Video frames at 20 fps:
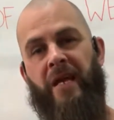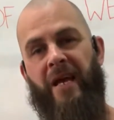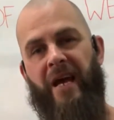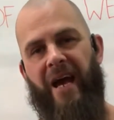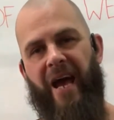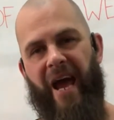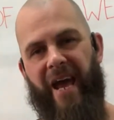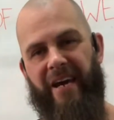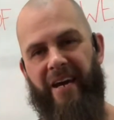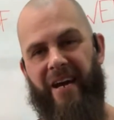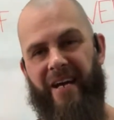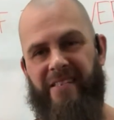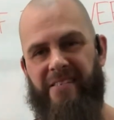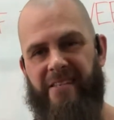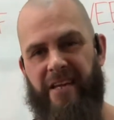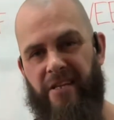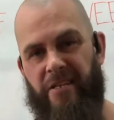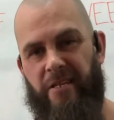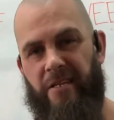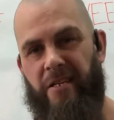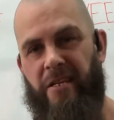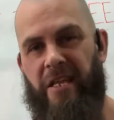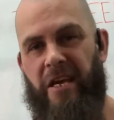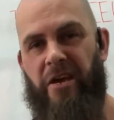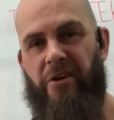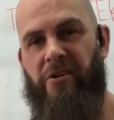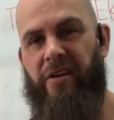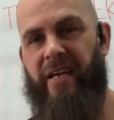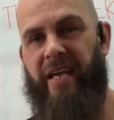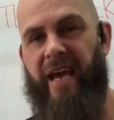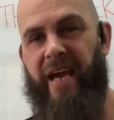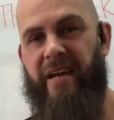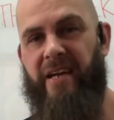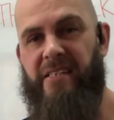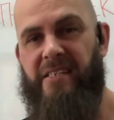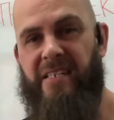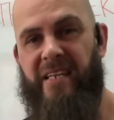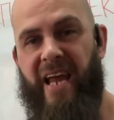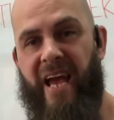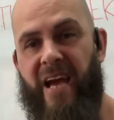Hey guys, Daniel Little here again, and
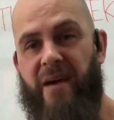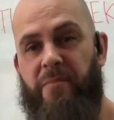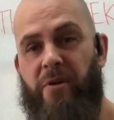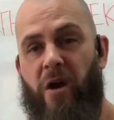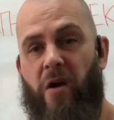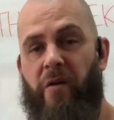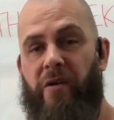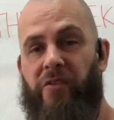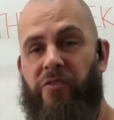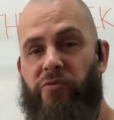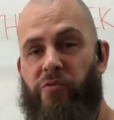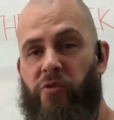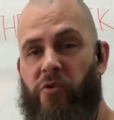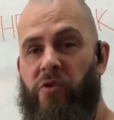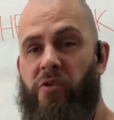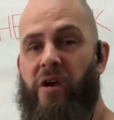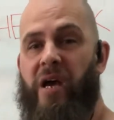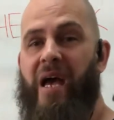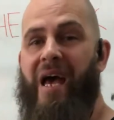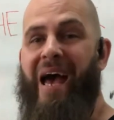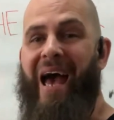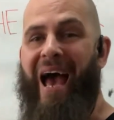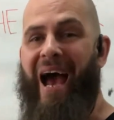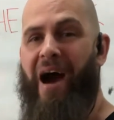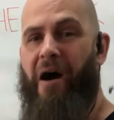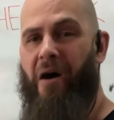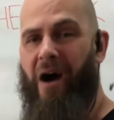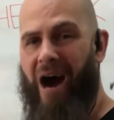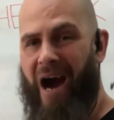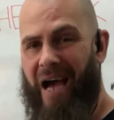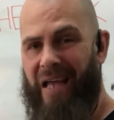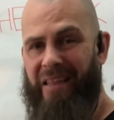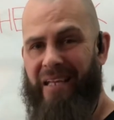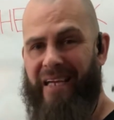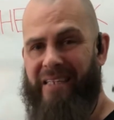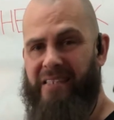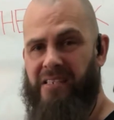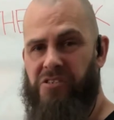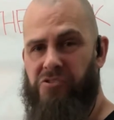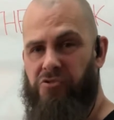today I'm going through how I
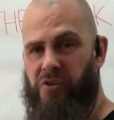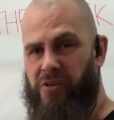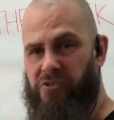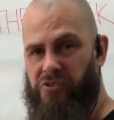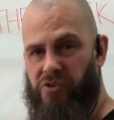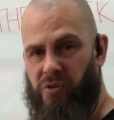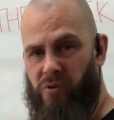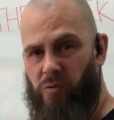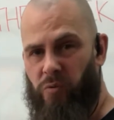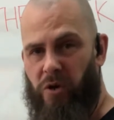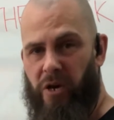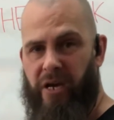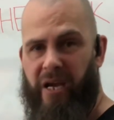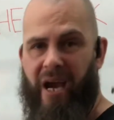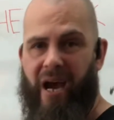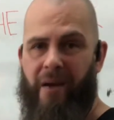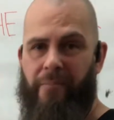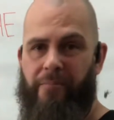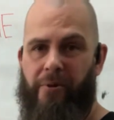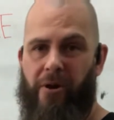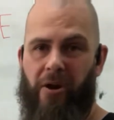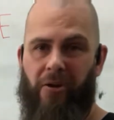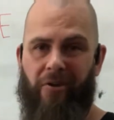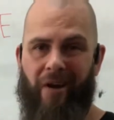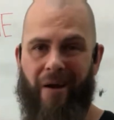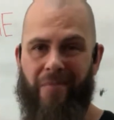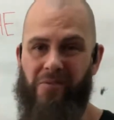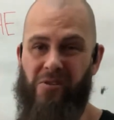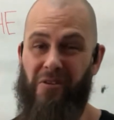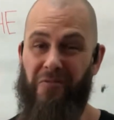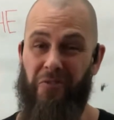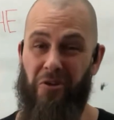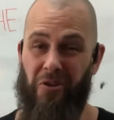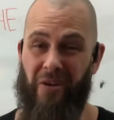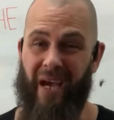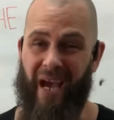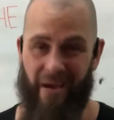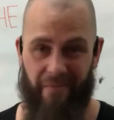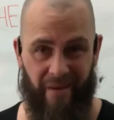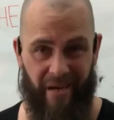like to structure a workout program. So if you
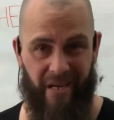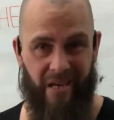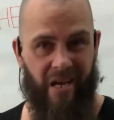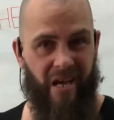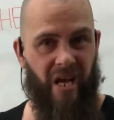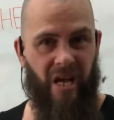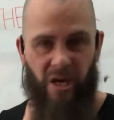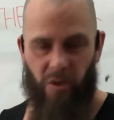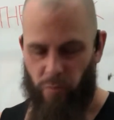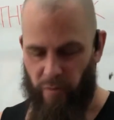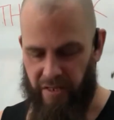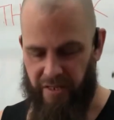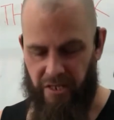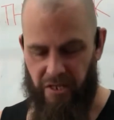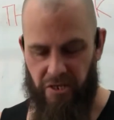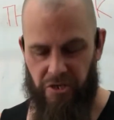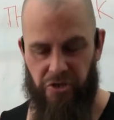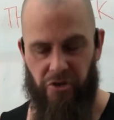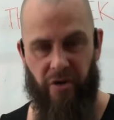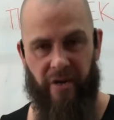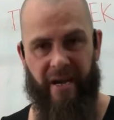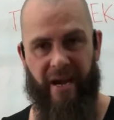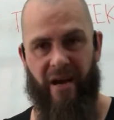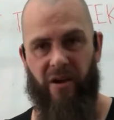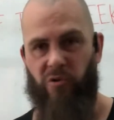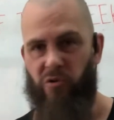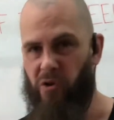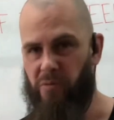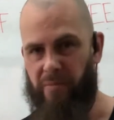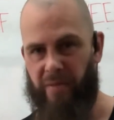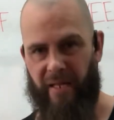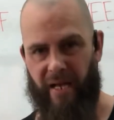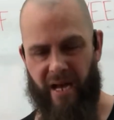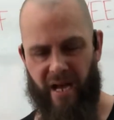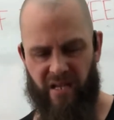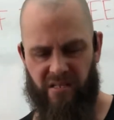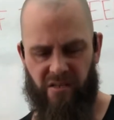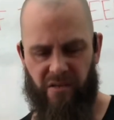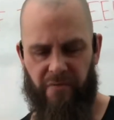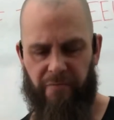came in, whether you're joining our group
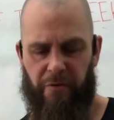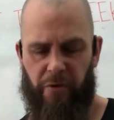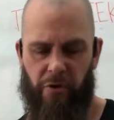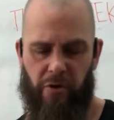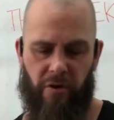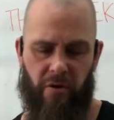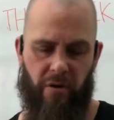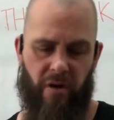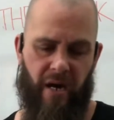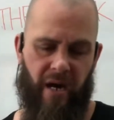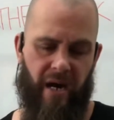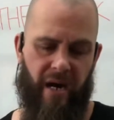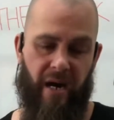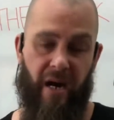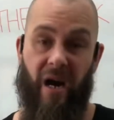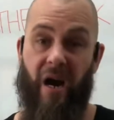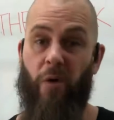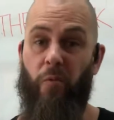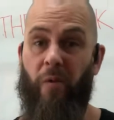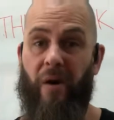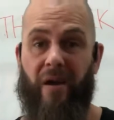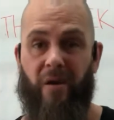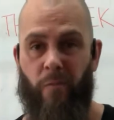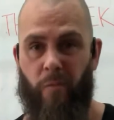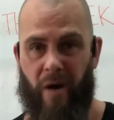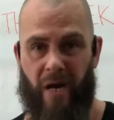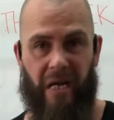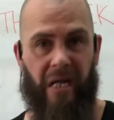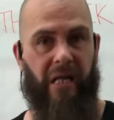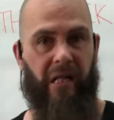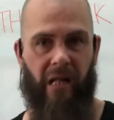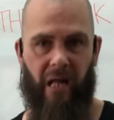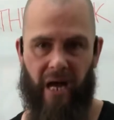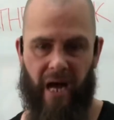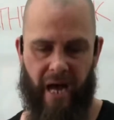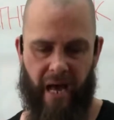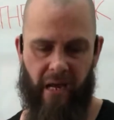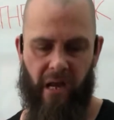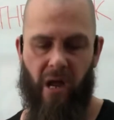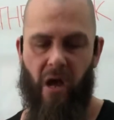class or if you're a one-on-one client